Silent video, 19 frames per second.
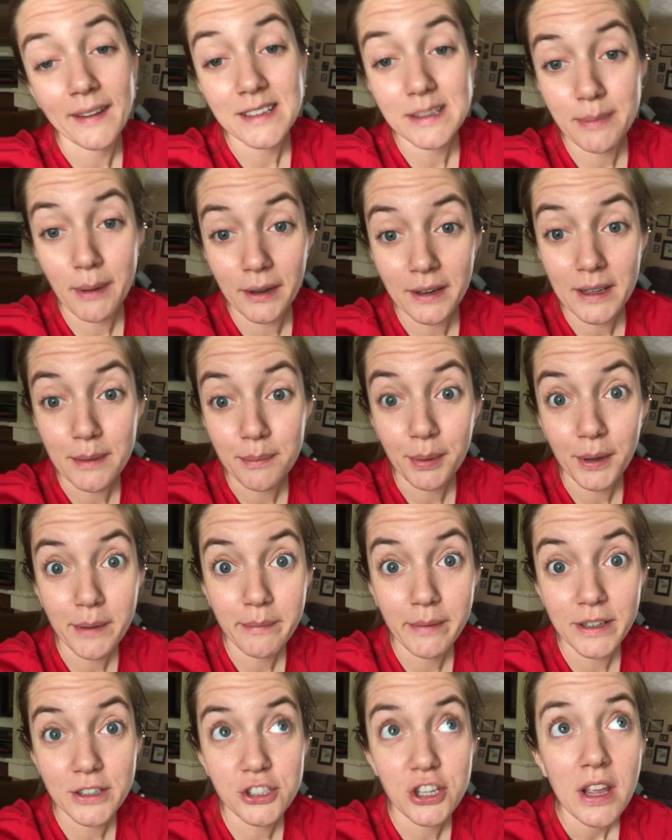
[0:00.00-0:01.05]
about it pretty
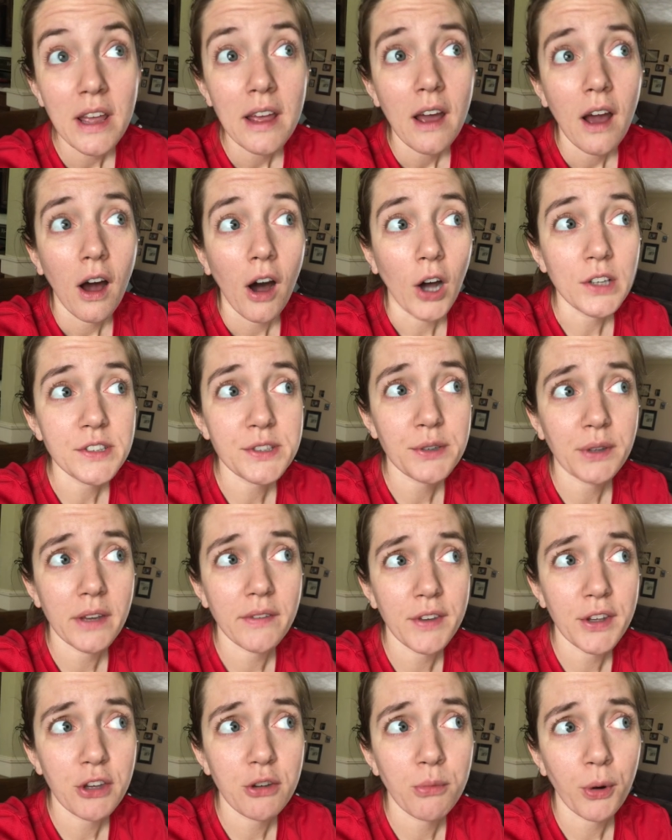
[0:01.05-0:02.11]
much. Also
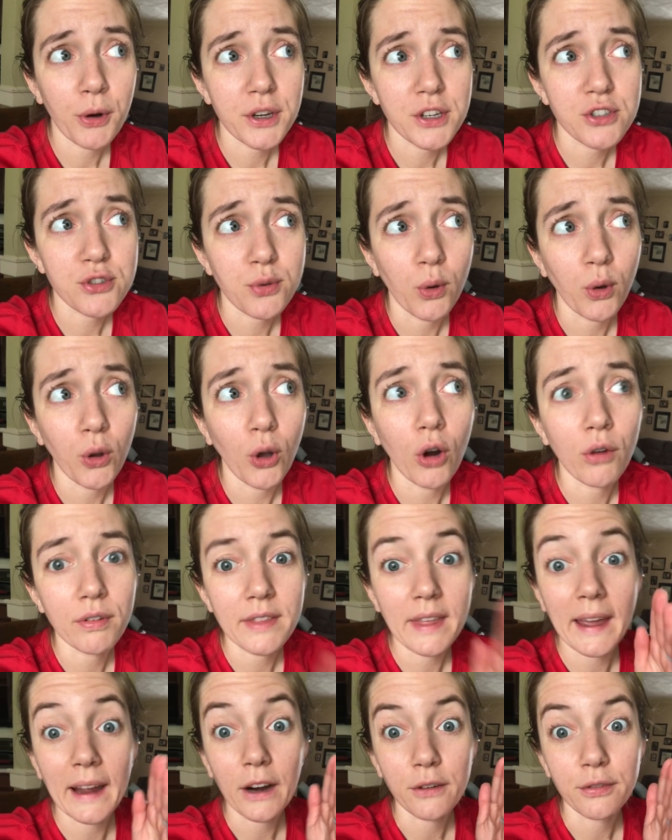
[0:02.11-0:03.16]
giving you more control over
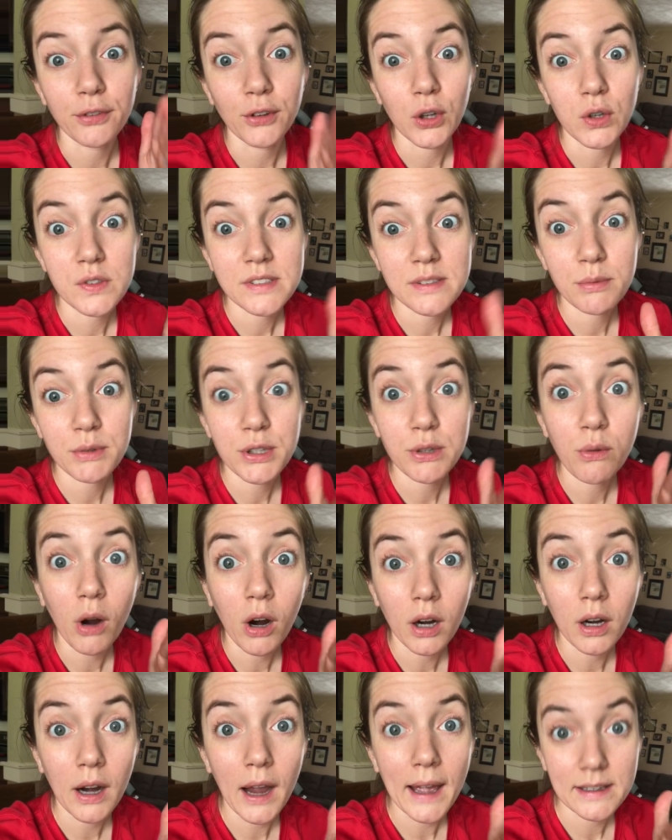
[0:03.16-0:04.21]
the airflow. So when you
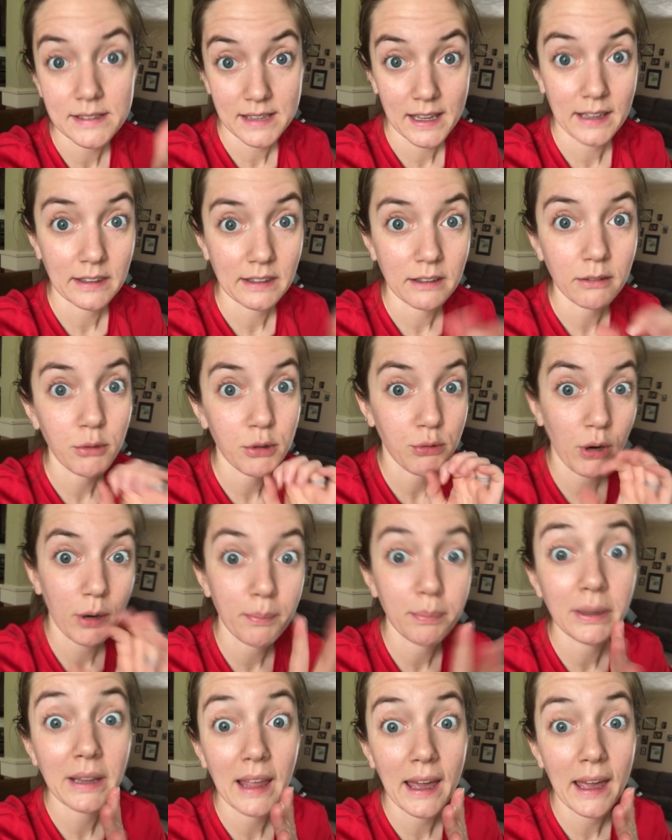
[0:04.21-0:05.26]
are exhaling, when you are
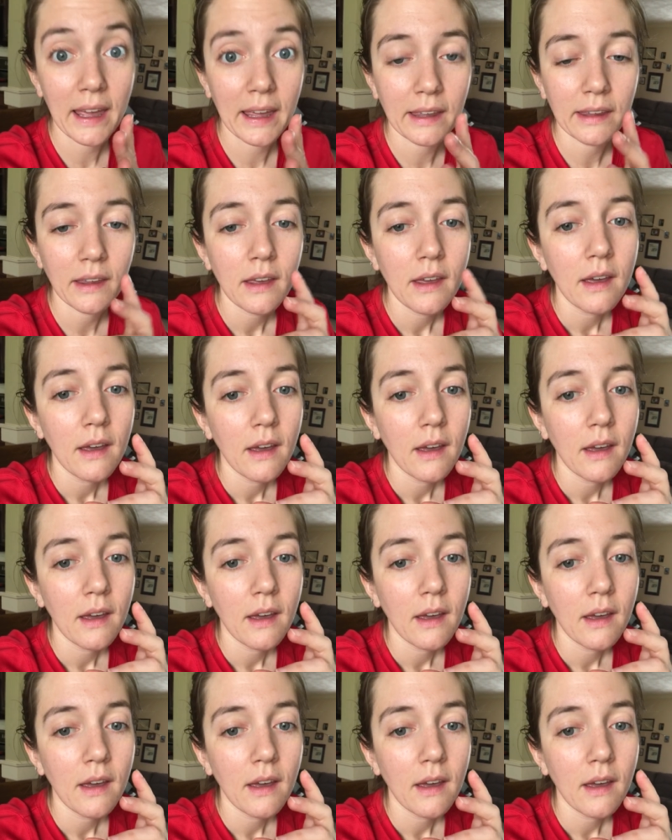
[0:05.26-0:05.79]
playing,